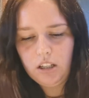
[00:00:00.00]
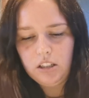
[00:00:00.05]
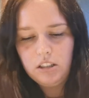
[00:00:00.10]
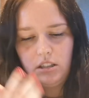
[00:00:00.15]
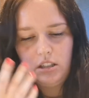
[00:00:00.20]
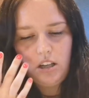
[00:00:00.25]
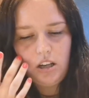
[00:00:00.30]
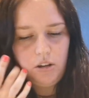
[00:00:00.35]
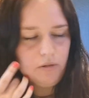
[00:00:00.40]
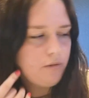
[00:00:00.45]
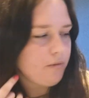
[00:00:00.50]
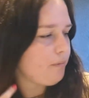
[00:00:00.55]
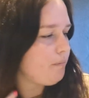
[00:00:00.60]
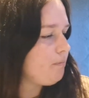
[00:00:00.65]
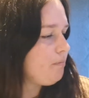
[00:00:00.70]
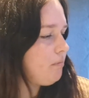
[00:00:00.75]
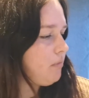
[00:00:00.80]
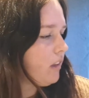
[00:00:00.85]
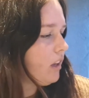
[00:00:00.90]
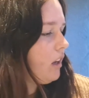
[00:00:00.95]
so
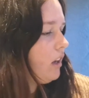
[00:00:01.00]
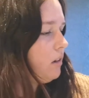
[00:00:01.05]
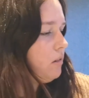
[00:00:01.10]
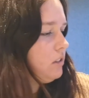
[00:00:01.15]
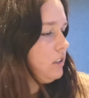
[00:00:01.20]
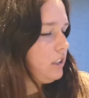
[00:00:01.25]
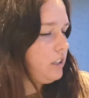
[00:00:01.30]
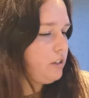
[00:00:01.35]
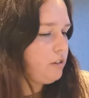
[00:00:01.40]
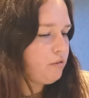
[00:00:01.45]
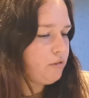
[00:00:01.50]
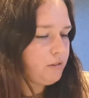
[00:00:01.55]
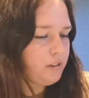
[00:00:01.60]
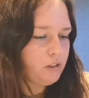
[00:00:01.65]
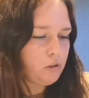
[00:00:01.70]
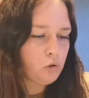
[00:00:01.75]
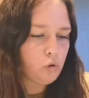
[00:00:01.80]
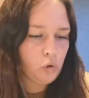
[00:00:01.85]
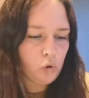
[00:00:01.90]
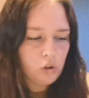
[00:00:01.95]
I'm going to go through it
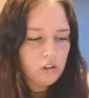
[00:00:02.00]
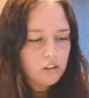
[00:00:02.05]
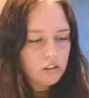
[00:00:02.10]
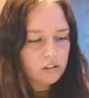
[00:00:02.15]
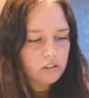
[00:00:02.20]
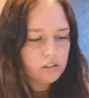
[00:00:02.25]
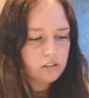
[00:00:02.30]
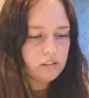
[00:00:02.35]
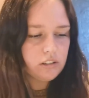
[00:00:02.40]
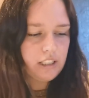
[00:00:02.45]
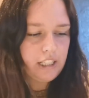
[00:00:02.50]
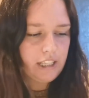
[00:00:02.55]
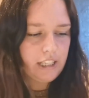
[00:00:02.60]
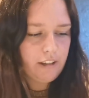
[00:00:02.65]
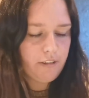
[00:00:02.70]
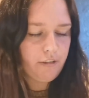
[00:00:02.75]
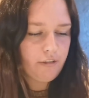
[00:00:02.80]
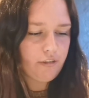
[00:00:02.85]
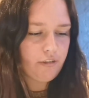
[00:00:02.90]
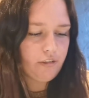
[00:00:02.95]
all.
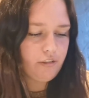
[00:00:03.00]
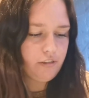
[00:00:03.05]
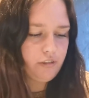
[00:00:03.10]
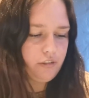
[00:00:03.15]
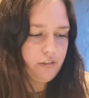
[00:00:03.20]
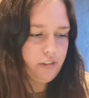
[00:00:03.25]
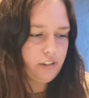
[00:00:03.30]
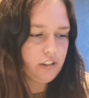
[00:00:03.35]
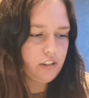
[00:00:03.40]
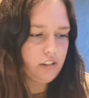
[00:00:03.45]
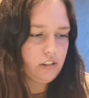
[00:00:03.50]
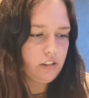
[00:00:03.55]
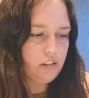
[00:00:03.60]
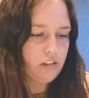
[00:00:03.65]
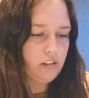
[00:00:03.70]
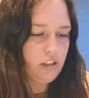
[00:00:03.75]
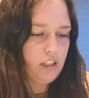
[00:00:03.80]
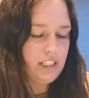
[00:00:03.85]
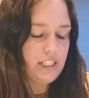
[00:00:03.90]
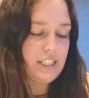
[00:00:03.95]
If
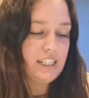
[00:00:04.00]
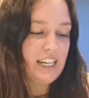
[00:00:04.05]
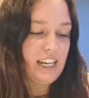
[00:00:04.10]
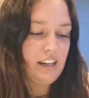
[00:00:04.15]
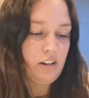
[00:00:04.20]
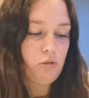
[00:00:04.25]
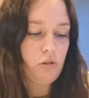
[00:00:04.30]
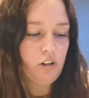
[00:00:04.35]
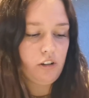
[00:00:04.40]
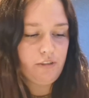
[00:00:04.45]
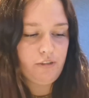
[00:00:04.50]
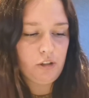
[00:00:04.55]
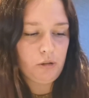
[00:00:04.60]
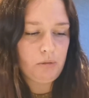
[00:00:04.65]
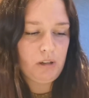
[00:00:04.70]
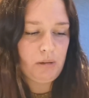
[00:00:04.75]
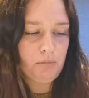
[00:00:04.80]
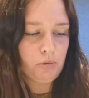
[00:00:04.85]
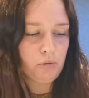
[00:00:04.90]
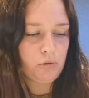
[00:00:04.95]
I did get quite a few
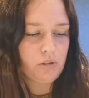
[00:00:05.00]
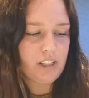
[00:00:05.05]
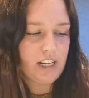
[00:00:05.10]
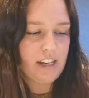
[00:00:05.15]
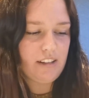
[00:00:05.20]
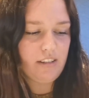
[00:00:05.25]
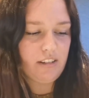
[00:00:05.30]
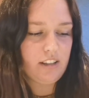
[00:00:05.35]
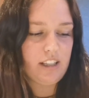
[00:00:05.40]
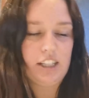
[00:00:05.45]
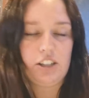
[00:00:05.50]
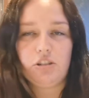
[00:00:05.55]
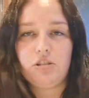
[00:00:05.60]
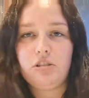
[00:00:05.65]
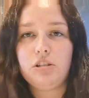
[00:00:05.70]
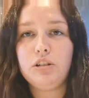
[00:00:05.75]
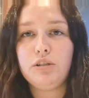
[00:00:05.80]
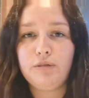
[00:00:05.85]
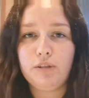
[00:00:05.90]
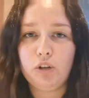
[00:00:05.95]
people say that they just
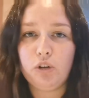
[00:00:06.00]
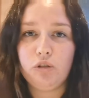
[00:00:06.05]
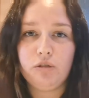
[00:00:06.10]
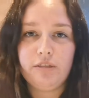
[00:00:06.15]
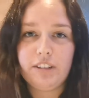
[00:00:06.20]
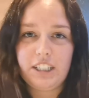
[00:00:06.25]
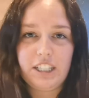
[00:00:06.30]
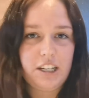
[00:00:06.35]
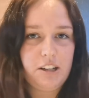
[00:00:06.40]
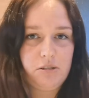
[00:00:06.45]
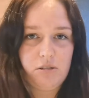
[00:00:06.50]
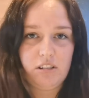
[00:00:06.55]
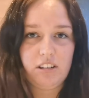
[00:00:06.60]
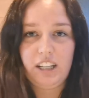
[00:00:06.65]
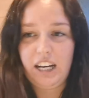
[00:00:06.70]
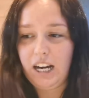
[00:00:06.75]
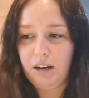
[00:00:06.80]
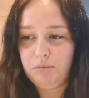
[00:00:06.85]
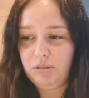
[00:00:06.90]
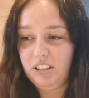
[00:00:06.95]
love haul videos and
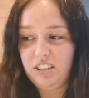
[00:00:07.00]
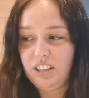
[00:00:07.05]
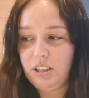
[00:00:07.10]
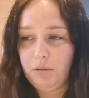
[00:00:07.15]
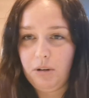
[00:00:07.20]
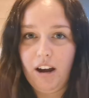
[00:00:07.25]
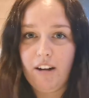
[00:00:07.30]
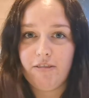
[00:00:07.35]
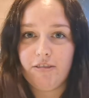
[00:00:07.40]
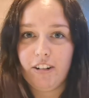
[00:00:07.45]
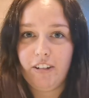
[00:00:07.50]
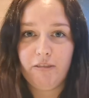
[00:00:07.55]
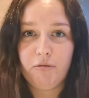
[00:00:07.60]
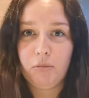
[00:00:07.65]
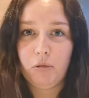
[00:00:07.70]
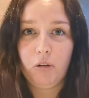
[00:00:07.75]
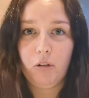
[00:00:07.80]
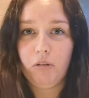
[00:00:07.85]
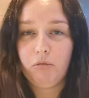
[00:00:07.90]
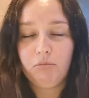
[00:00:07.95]
they're happy to see whatever I've
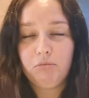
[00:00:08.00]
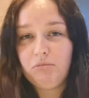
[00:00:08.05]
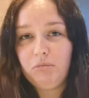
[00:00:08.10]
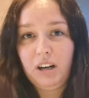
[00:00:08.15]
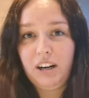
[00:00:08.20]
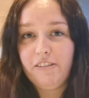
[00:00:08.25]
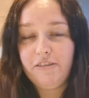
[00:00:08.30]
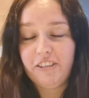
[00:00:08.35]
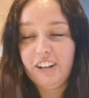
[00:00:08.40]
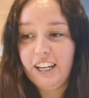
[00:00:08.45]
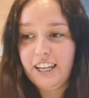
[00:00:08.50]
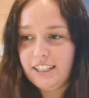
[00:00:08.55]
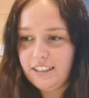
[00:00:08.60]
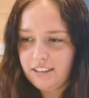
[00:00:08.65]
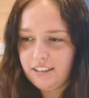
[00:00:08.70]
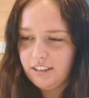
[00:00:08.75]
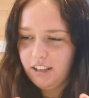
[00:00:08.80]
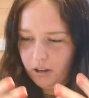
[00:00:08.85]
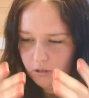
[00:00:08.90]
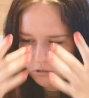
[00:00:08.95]
bought, whatever it
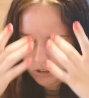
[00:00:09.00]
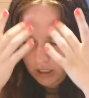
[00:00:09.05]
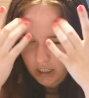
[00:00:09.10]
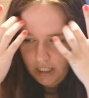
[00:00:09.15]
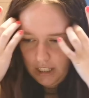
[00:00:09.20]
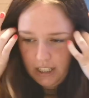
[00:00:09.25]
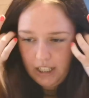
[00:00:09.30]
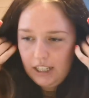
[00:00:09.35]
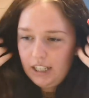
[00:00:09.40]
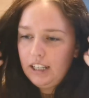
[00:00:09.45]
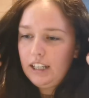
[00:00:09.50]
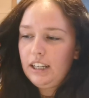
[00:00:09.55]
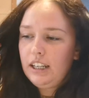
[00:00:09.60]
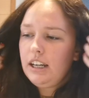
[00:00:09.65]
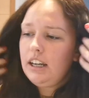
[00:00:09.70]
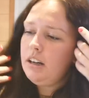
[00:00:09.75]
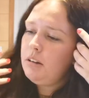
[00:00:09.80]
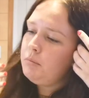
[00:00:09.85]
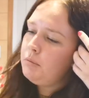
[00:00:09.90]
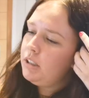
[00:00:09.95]
is. So
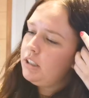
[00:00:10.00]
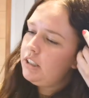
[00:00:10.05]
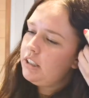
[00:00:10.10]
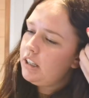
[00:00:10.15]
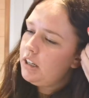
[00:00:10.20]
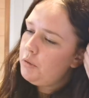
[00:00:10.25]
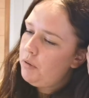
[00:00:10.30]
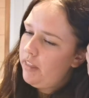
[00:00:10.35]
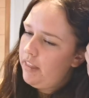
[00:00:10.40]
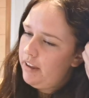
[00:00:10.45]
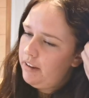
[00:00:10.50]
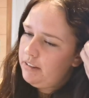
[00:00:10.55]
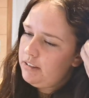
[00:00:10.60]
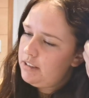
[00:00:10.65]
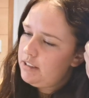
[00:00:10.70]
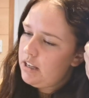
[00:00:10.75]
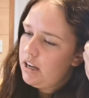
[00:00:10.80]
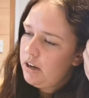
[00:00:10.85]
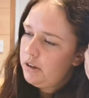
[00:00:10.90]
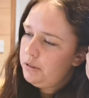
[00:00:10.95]
I'm going to go with it.
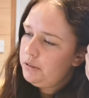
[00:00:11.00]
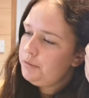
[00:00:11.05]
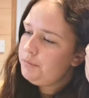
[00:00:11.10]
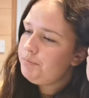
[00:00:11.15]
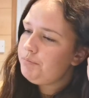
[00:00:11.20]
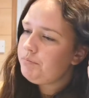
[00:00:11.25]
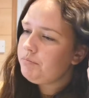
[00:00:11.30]
So